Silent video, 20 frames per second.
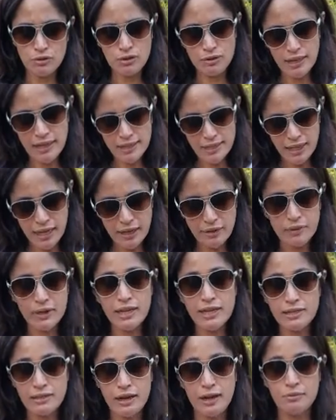So that's kind of a
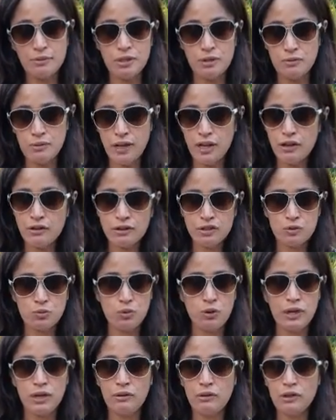nice option, right? You're just
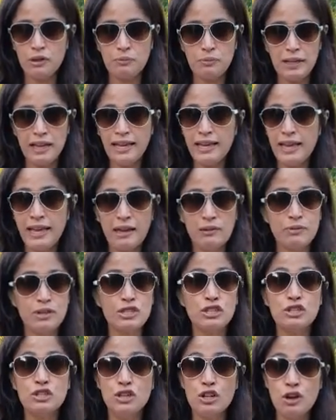working with a blank
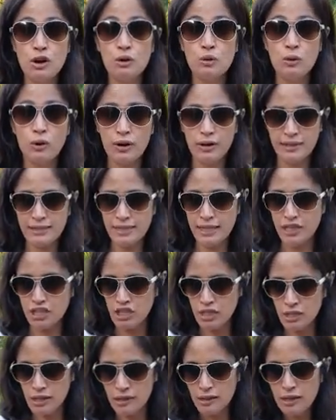canvas, no
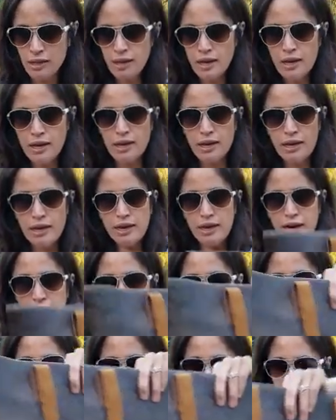organization.
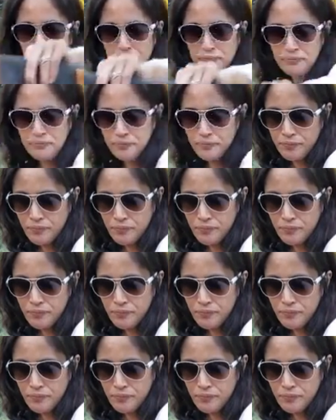And